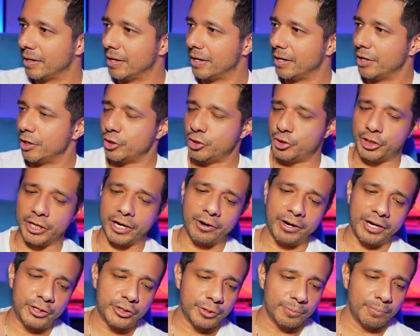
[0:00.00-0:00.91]

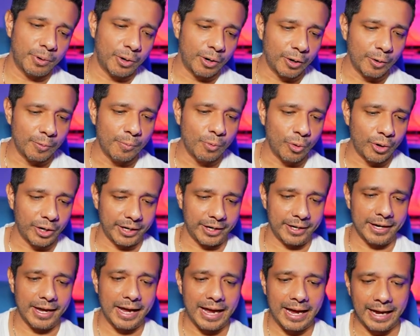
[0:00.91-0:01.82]
Jerry, tomorrow morning
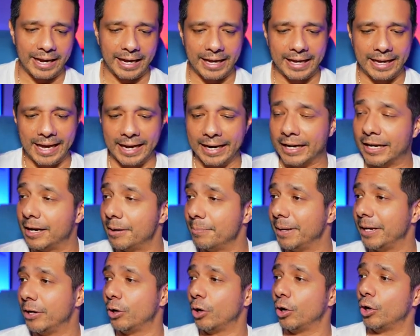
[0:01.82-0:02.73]
I got to come
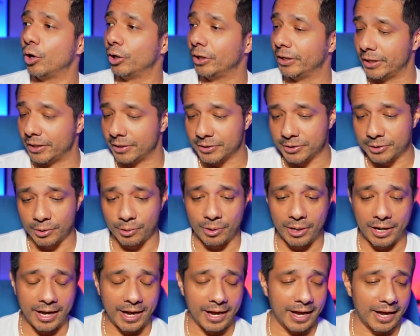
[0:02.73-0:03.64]
in early.
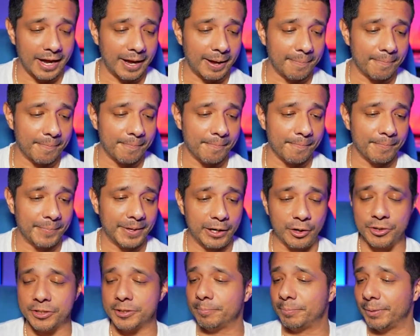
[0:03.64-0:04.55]
So
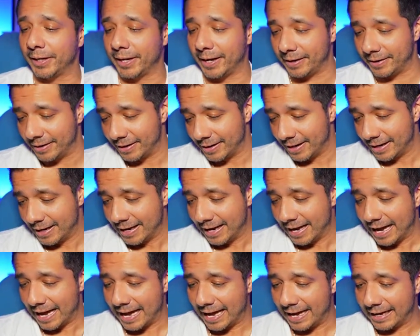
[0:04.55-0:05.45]
here's the plan.
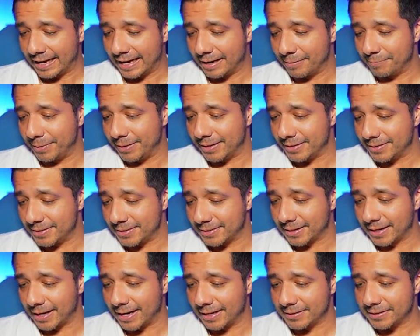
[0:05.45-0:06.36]
I got to be in
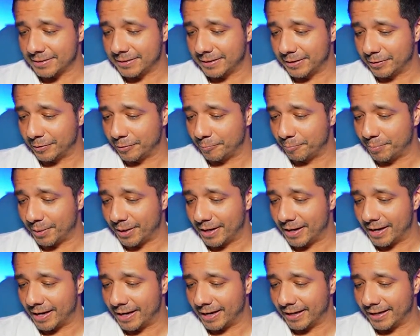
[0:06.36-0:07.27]
Scottsdale
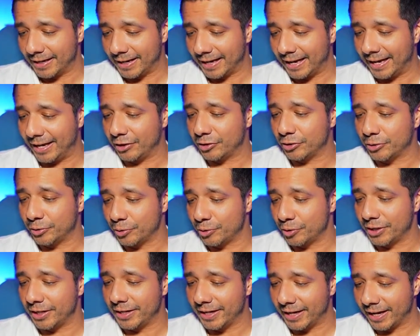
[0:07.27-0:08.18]
by
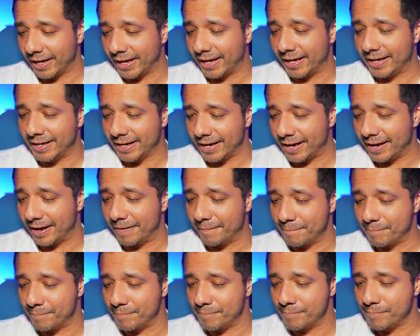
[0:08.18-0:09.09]
8:30
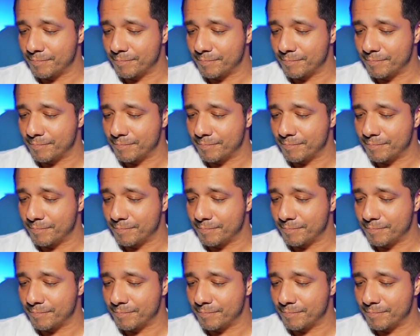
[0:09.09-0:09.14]
a.m.